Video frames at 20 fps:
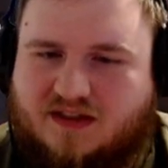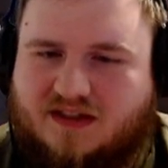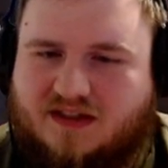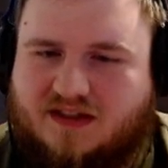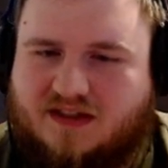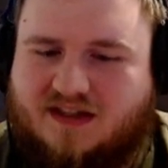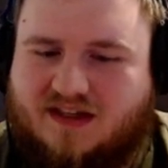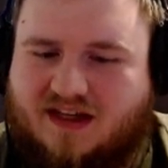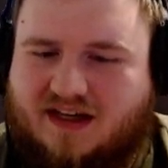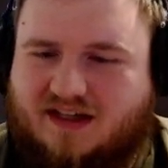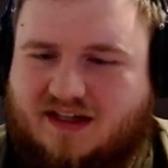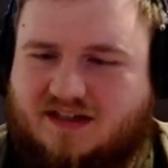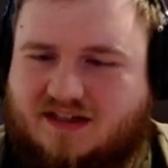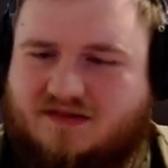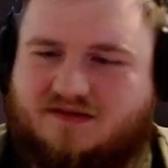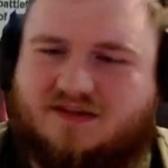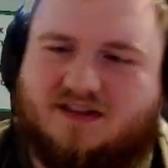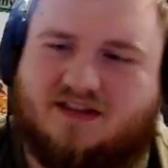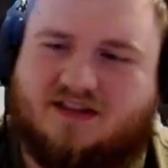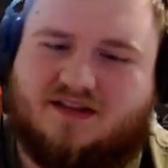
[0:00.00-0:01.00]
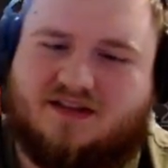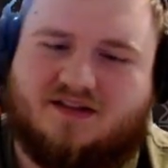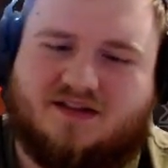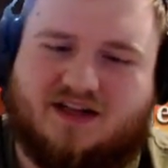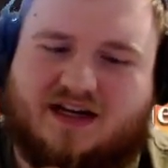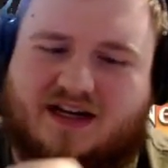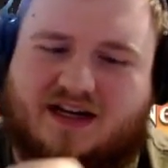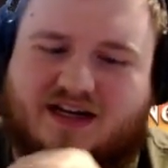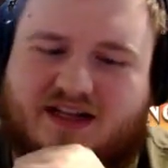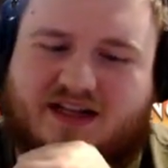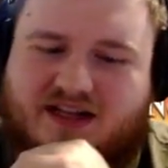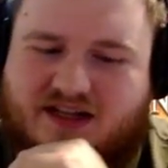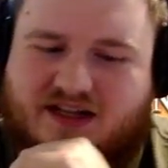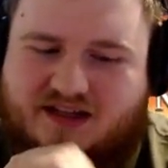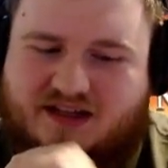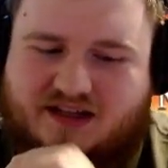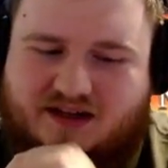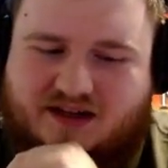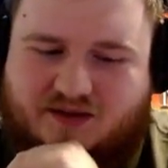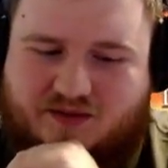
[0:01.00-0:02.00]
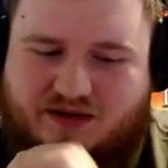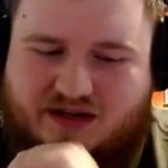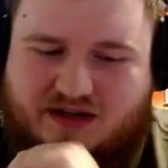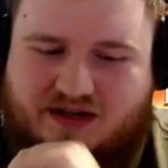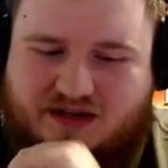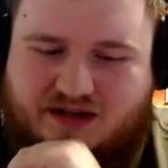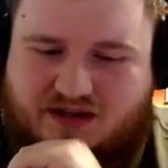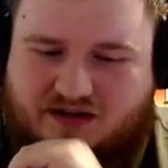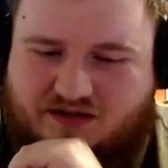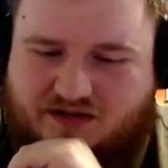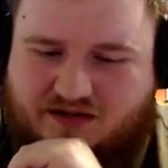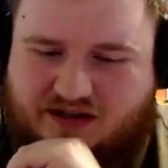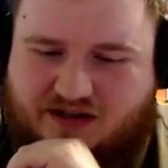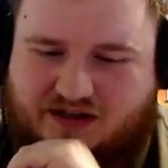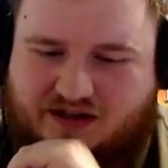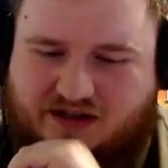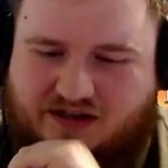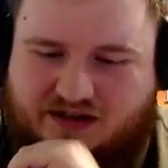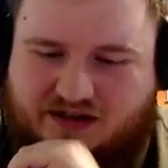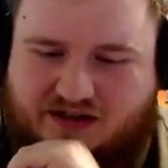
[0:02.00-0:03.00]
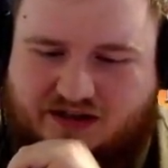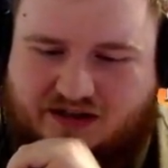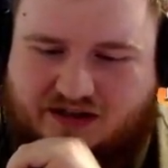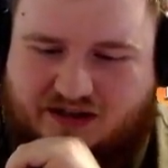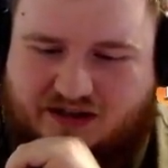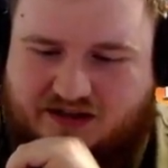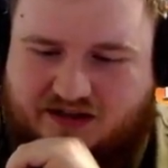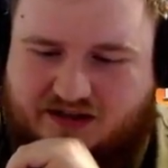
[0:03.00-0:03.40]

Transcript: Yeah, I don't think there's anything we can do here.